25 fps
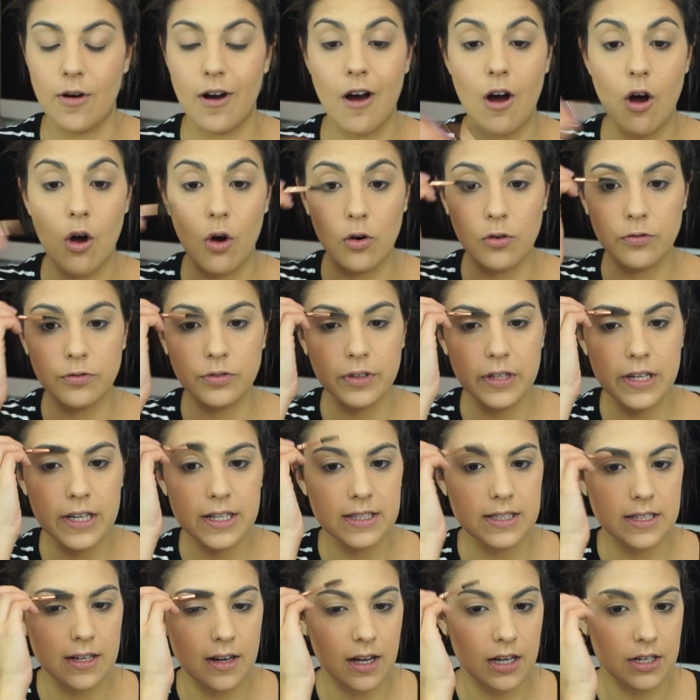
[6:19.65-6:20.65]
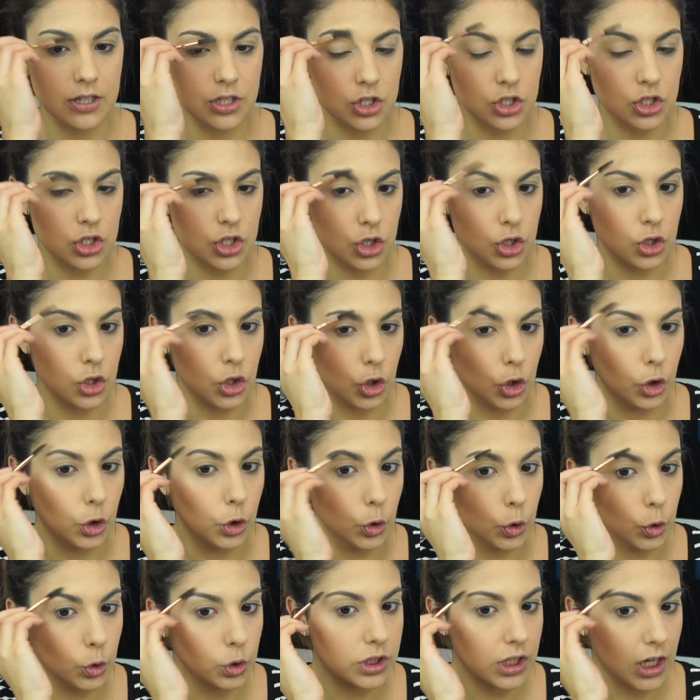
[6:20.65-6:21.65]
Hopefully it's not
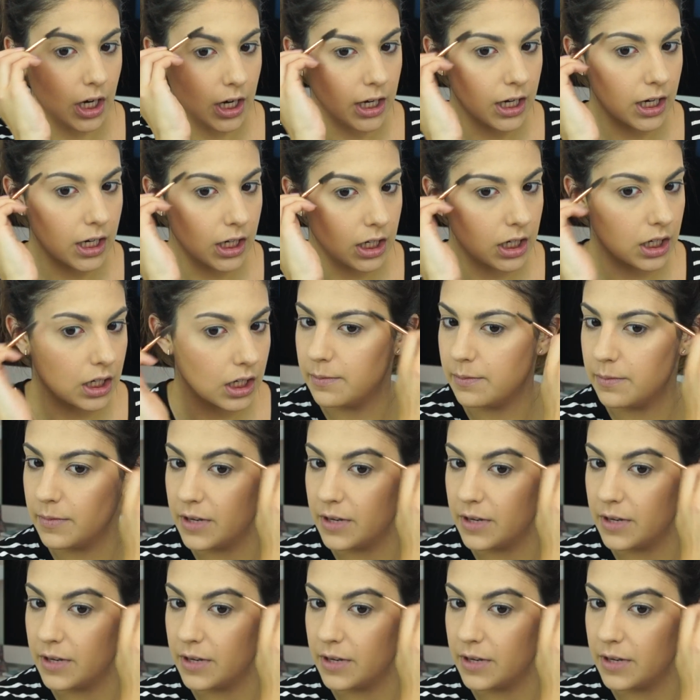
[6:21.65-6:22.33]
too dark.